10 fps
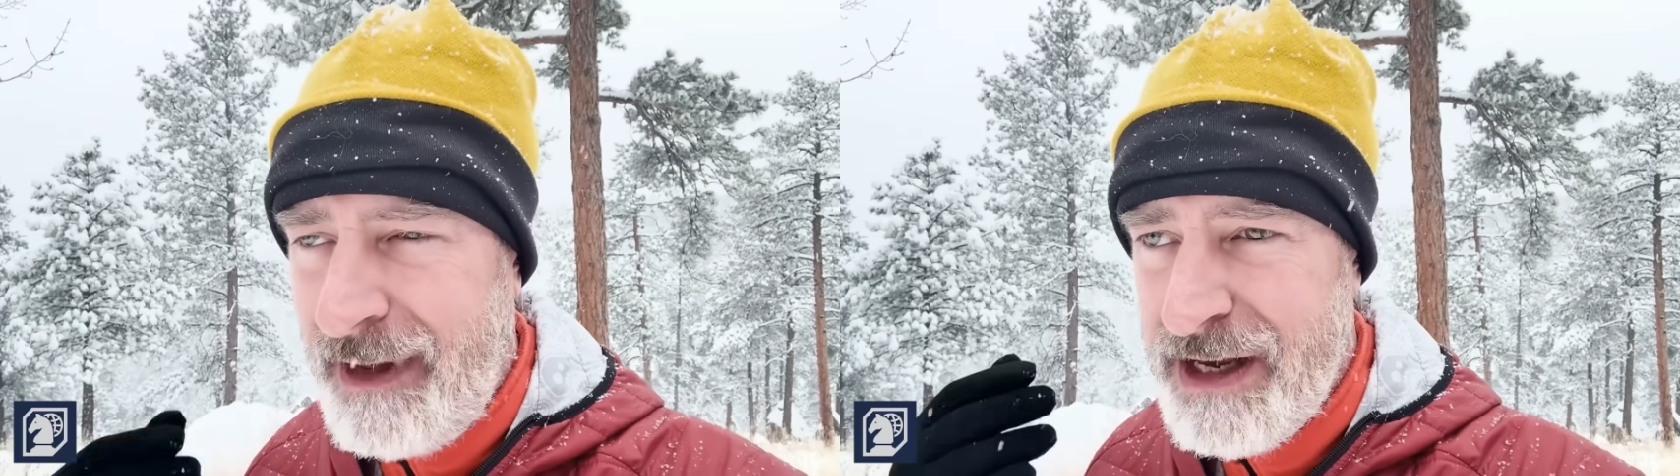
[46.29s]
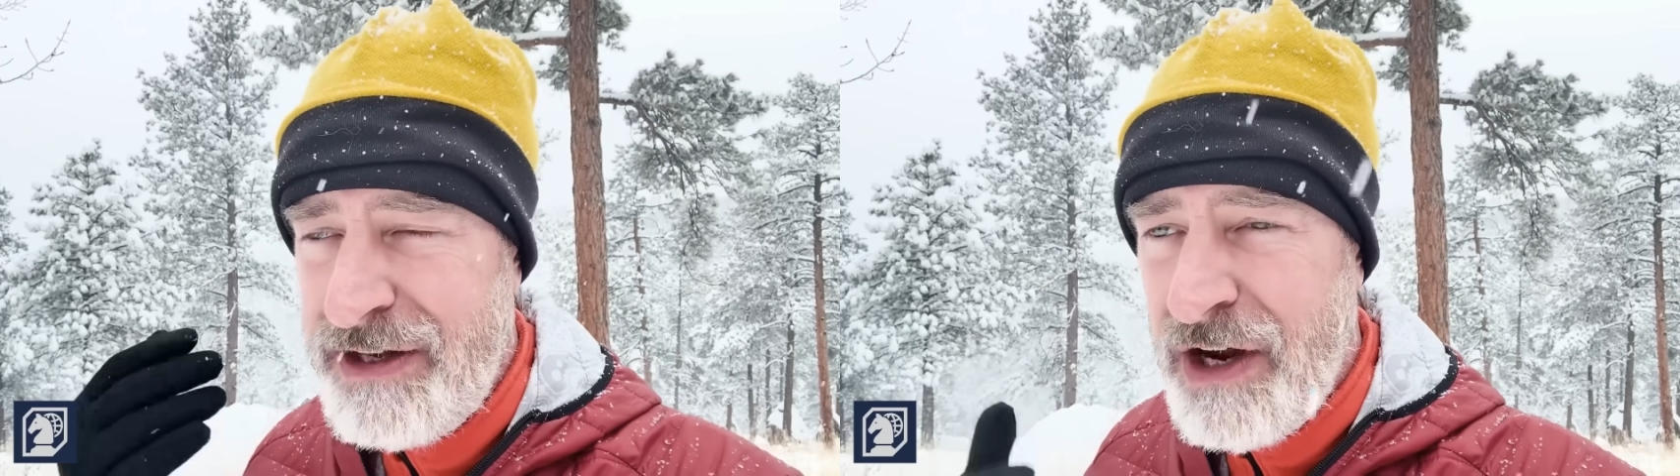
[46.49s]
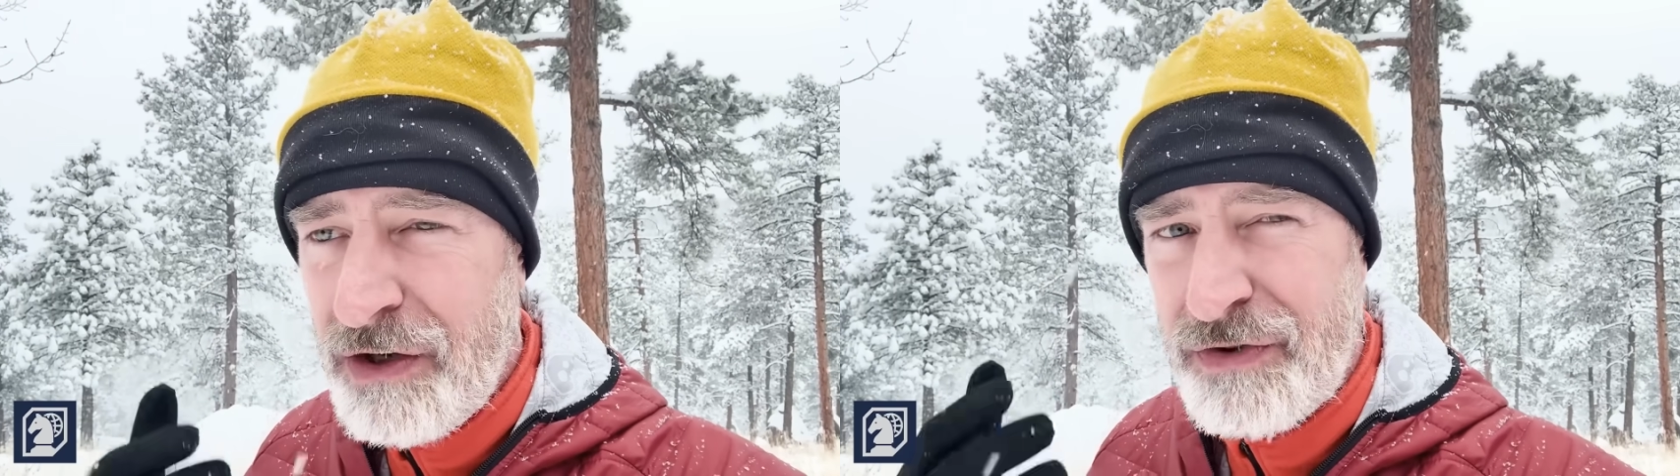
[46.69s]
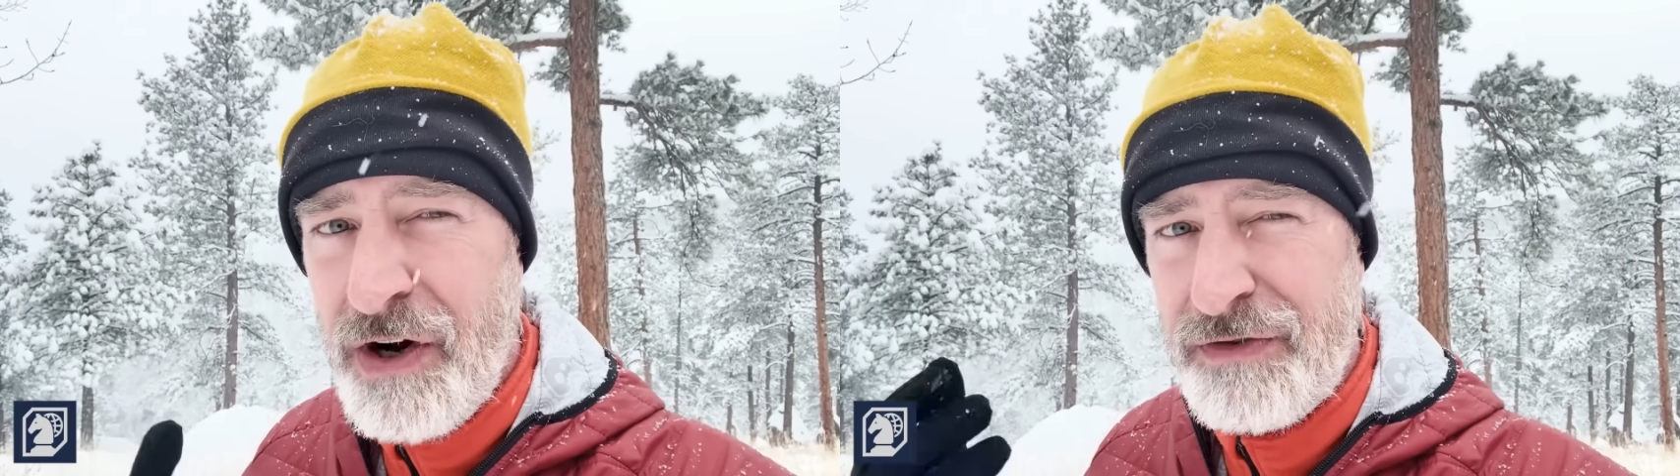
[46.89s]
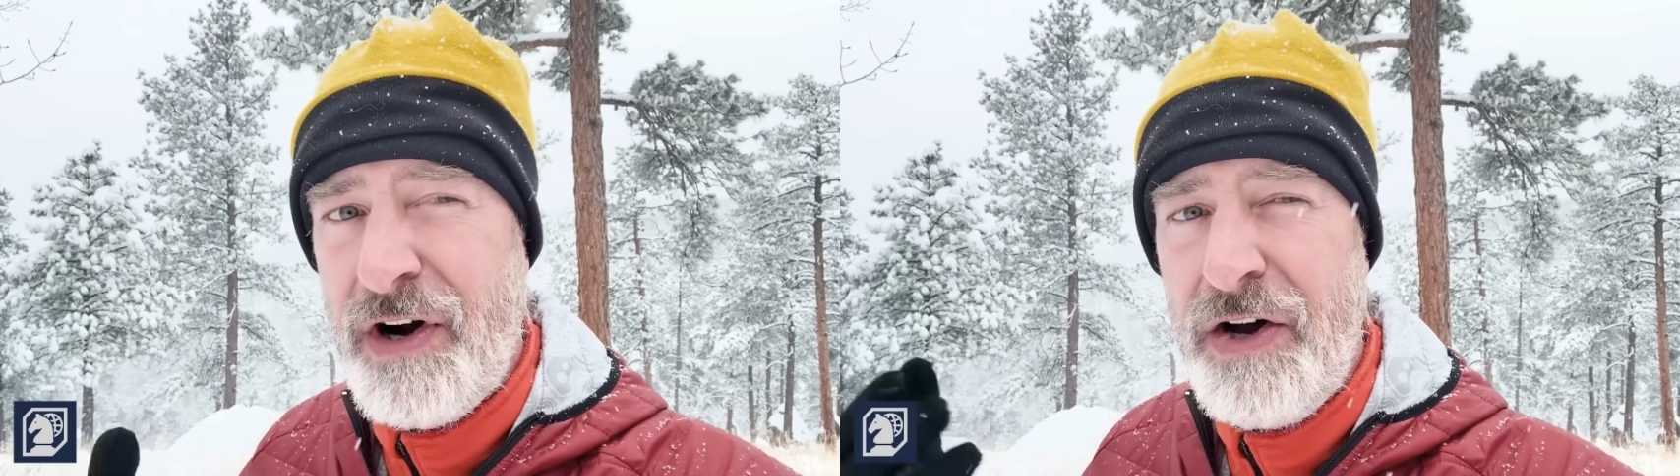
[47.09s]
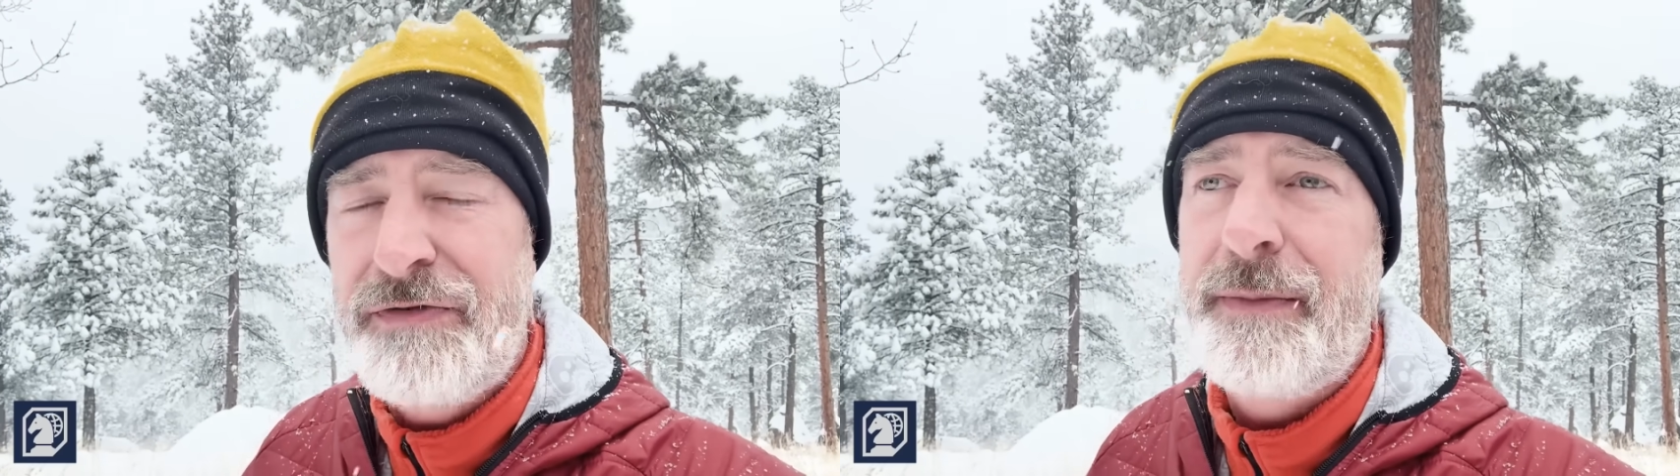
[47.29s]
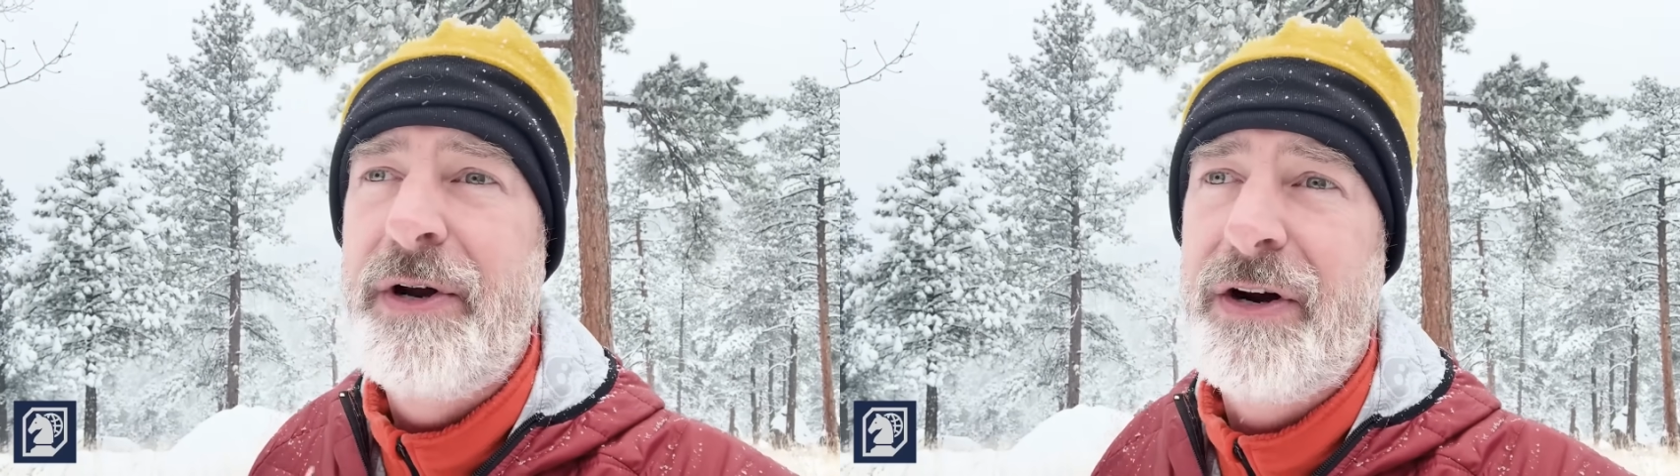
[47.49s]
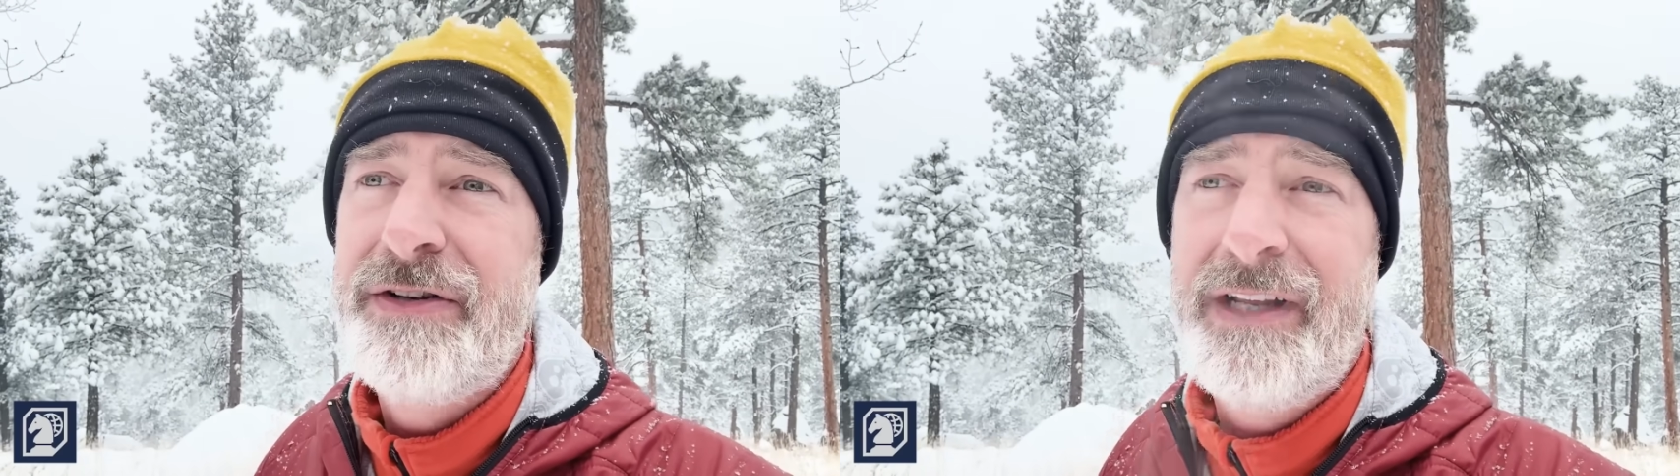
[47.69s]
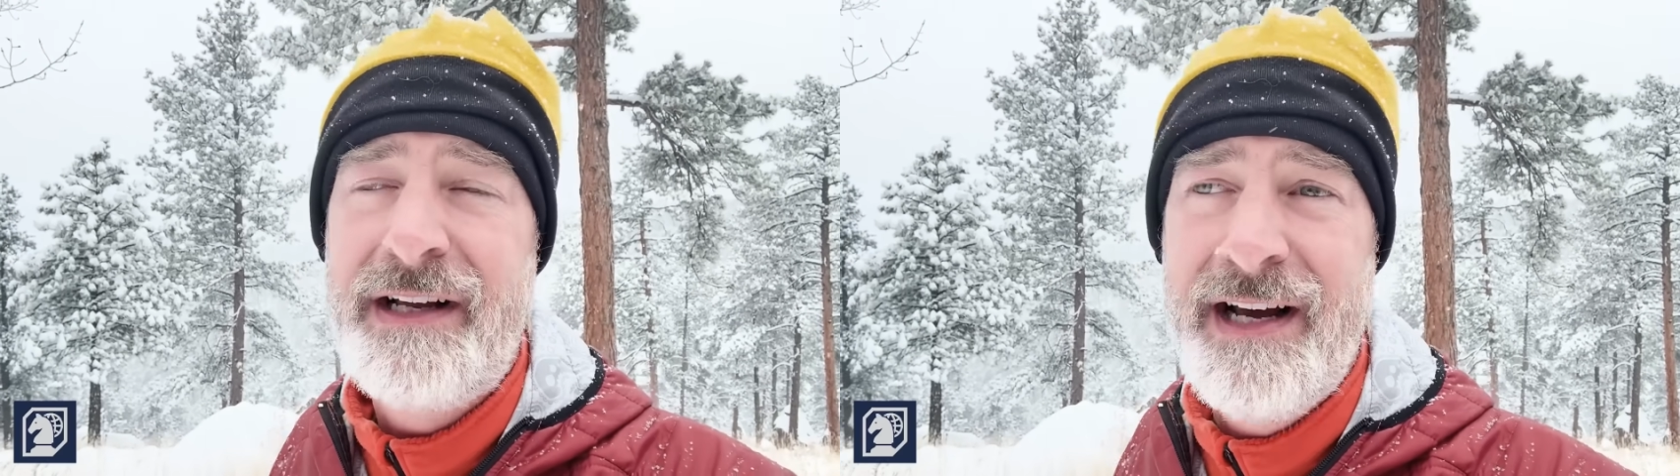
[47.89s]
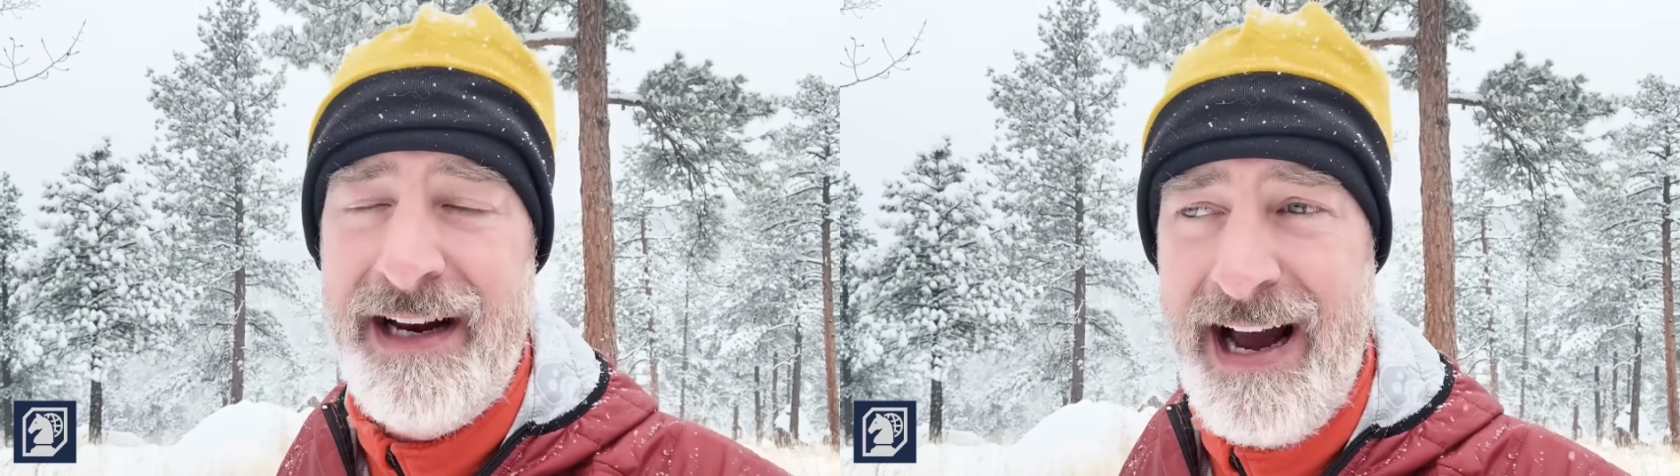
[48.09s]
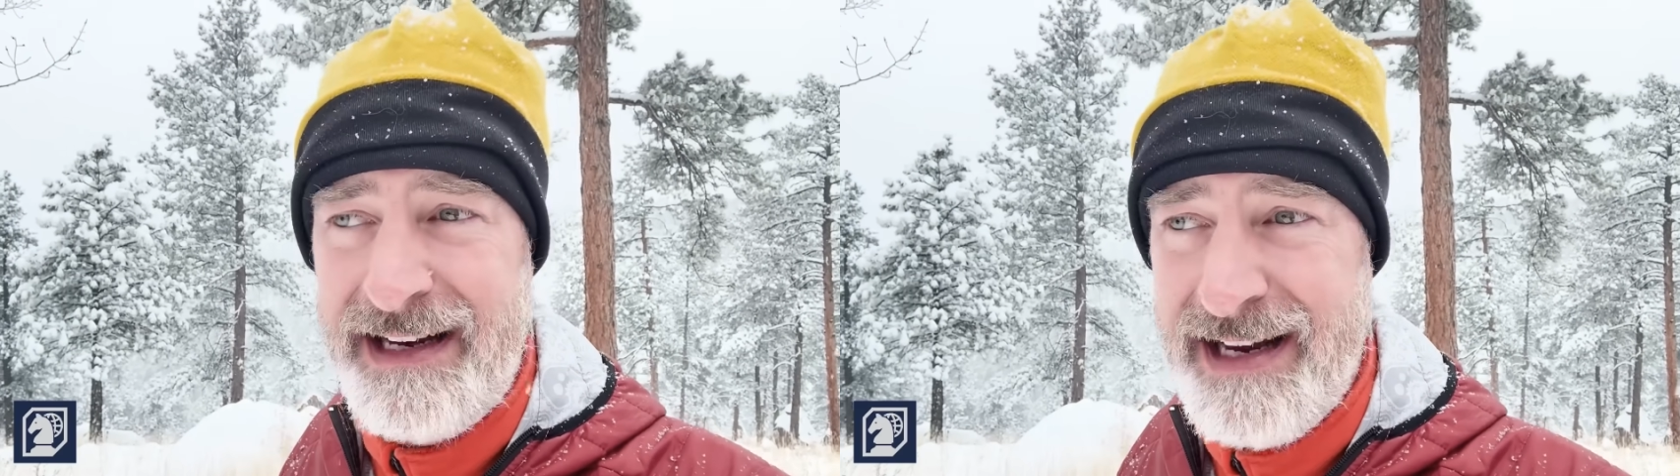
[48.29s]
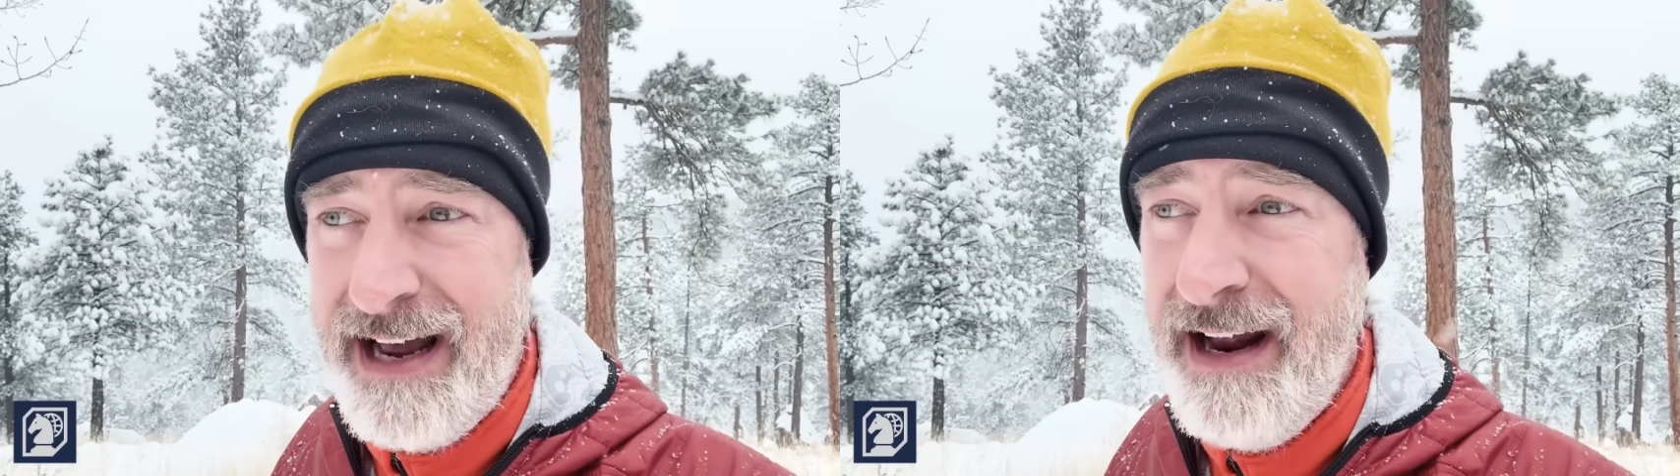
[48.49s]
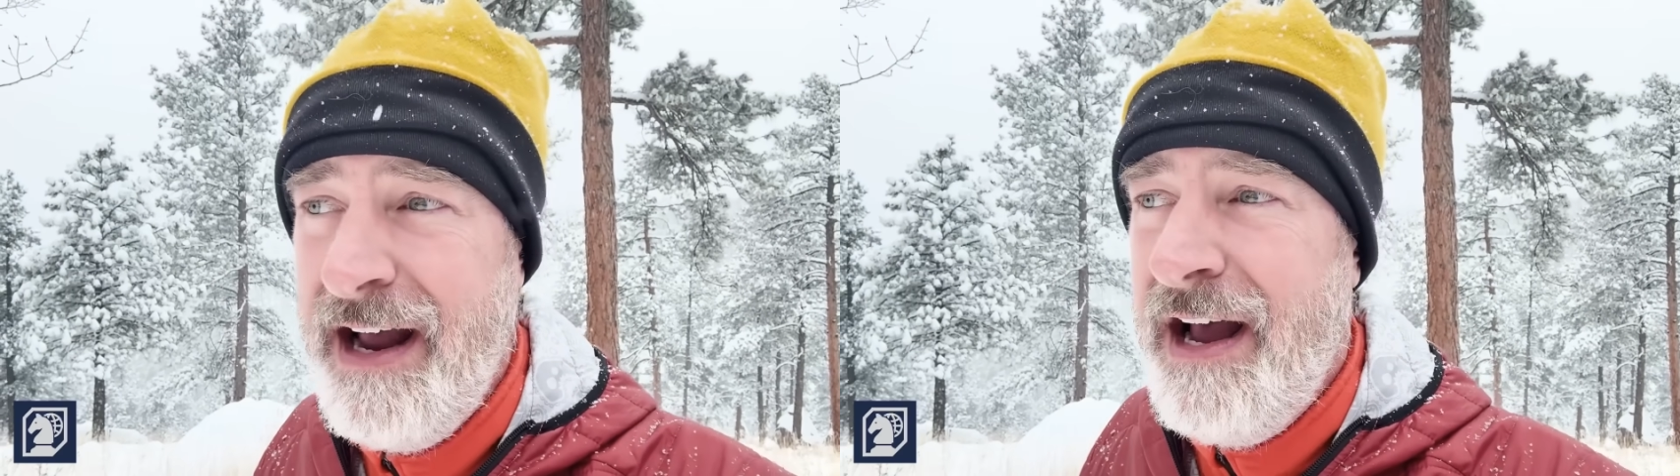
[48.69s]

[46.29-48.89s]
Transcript: is the ultra, ultra, ultra pure silicon dioxide,